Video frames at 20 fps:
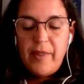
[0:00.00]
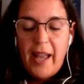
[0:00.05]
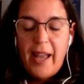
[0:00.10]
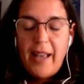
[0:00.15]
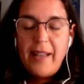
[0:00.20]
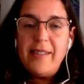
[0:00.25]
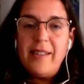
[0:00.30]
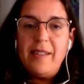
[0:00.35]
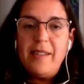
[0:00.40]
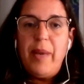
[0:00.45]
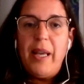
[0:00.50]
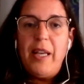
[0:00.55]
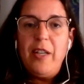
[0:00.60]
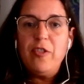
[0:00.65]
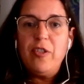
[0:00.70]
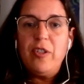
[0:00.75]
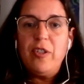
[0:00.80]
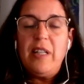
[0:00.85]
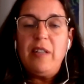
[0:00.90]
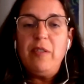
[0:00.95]
as I
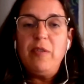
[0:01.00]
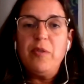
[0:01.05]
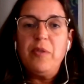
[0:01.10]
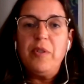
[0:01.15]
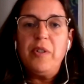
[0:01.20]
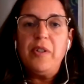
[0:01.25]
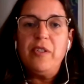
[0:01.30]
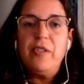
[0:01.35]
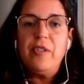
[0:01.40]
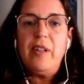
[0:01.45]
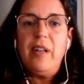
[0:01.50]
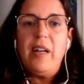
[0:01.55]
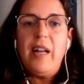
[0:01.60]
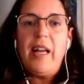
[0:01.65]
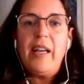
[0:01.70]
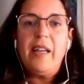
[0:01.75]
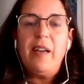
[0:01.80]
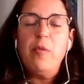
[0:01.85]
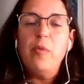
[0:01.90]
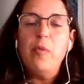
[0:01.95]
mentioned, there was
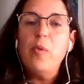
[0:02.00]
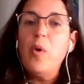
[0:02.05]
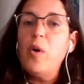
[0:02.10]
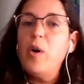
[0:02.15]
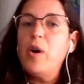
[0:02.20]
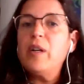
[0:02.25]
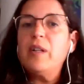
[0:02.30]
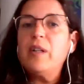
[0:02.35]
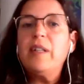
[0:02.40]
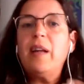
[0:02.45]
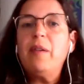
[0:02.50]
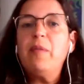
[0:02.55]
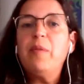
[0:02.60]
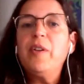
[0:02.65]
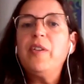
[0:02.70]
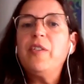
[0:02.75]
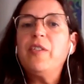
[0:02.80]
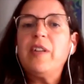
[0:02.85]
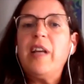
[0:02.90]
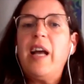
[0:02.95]
like a work that
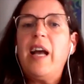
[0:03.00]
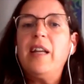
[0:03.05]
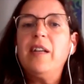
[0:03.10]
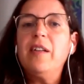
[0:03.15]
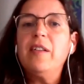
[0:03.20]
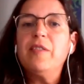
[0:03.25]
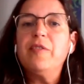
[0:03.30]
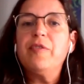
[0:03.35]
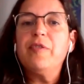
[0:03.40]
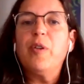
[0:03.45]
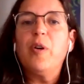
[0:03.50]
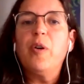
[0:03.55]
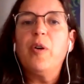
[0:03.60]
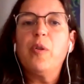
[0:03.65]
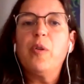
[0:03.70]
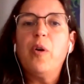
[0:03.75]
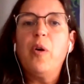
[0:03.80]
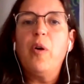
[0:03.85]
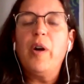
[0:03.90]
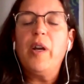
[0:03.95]
was kind of
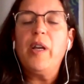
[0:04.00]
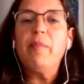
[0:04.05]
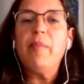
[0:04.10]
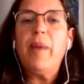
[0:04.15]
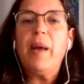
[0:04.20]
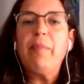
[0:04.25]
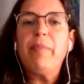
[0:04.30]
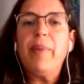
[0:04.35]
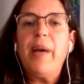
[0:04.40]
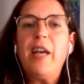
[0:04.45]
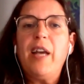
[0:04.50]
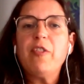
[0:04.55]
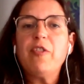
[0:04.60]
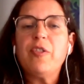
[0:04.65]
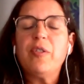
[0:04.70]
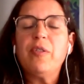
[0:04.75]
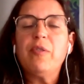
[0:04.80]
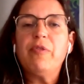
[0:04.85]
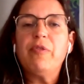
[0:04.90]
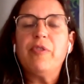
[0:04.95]
ongoing, my
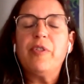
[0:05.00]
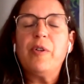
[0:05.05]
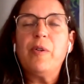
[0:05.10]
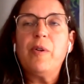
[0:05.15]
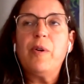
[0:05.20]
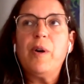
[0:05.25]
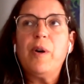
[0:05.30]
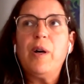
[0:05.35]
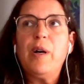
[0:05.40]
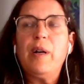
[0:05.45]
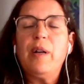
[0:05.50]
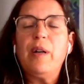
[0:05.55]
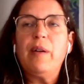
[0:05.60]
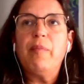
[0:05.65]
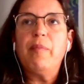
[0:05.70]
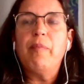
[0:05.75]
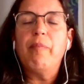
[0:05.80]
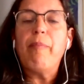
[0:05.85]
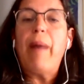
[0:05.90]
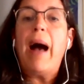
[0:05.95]
passion for
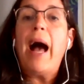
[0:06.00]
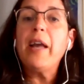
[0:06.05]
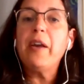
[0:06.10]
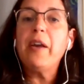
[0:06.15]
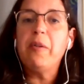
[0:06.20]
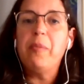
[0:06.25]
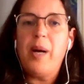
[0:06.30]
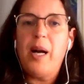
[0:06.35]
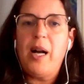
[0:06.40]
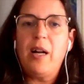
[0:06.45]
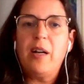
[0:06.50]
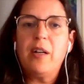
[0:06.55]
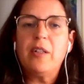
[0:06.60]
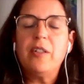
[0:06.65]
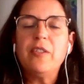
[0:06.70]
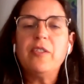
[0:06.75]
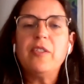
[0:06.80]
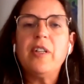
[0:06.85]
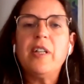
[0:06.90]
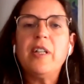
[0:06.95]

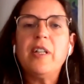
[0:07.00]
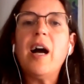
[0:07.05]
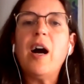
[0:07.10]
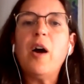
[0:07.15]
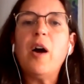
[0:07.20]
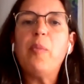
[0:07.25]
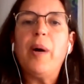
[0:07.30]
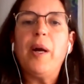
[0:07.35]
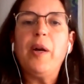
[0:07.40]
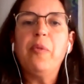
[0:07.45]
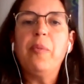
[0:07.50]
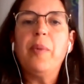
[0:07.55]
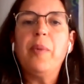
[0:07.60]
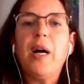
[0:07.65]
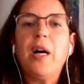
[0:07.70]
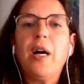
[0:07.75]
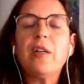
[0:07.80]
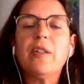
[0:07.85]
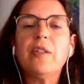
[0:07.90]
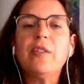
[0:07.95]
biomarkers and how
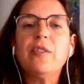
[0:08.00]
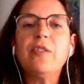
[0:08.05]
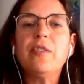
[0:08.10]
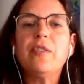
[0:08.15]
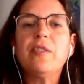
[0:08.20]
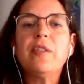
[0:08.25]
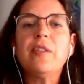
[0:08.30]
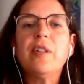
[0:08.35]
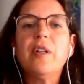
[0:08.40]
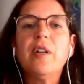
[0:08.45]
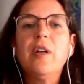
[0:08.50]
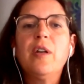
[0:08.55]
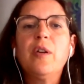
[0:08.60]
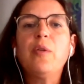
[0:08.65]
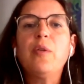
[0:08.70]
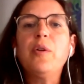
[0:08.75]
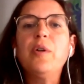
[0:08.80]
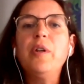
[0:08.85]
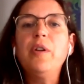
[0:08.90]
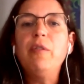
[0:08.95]
biomarkers
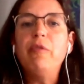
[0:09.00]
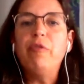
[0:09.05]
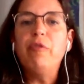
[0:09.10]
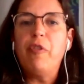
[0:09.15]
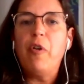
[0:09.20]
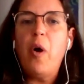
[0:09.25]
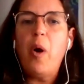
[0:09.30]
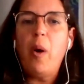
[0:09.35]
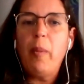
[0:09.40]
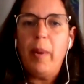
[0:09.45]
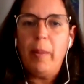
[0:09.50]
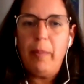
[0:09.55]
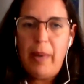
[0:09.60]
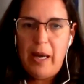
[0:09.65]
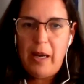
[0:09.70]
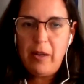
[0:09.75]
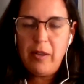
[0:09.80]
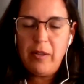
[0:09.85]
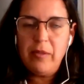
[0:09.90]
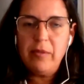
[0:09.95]
could inform
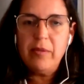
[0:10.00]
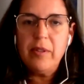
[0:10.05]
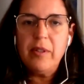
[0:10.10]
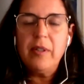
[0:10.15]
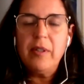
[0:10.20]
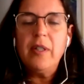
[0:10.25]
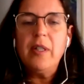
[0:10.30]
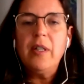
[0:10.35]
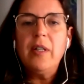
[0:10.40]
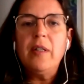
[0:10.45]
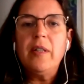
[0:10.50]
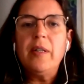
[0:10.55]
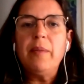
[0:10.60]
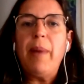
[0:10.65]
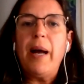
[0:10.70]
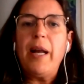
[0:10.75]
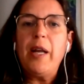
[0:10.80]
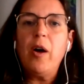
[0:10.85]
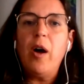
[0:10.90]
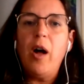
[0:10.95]
about the
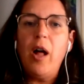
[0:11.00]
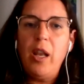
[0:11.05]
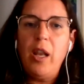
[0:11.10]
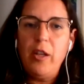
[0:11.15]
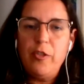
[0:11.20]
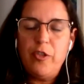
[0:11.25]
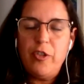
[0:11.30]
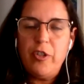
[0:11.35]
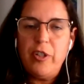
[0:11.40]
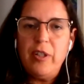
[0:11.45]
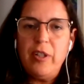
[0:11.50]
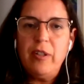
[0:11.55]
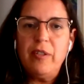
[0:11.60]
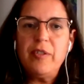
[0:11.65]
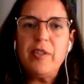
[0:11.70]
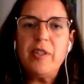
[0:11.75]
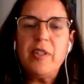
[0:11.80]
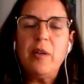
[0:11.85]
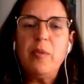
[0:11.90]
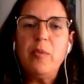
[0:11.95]
biology
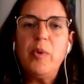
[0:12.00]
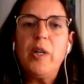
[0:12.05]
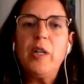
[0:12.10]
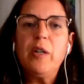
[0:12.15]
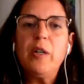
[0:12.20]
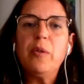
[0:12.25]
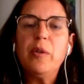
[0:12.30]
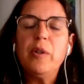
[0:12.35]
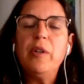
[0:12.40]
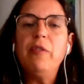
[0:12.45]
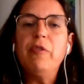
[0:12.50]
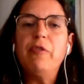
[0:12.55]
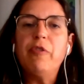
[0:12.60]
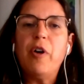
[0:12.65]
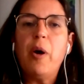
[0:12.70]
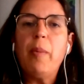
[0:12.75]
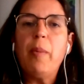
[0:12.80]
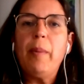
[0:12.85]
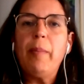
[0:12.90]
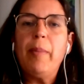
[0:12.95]
of someone, could
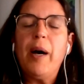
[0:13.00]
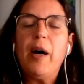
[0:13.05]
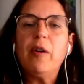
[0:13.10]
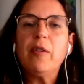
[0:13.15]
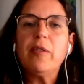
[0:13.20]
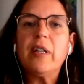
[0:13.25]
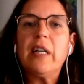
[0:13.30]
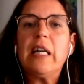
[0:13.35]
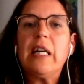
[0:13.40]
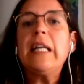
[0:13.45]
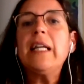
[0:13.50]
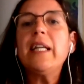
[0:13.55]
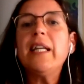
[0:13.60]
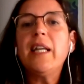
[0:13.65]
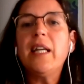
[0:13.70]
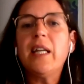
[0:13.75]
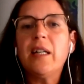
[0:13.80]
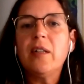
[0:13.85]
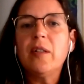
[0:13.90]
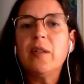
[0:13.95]
inform about a
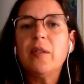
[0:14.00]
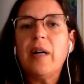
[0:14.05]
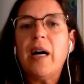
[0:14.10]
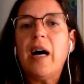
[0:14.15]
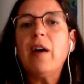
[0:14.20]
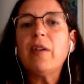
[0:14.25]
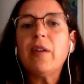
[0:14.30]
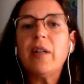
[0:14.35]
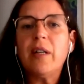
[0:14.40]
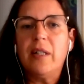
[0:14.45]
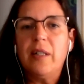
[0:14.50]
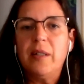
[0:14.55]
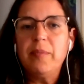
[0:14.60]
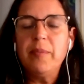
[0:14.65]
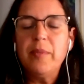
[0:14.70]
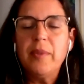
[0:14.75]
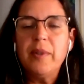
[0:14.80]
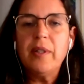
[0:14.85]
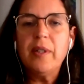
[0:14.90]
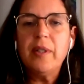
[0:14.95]
clinical
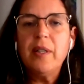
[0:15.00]
outcome.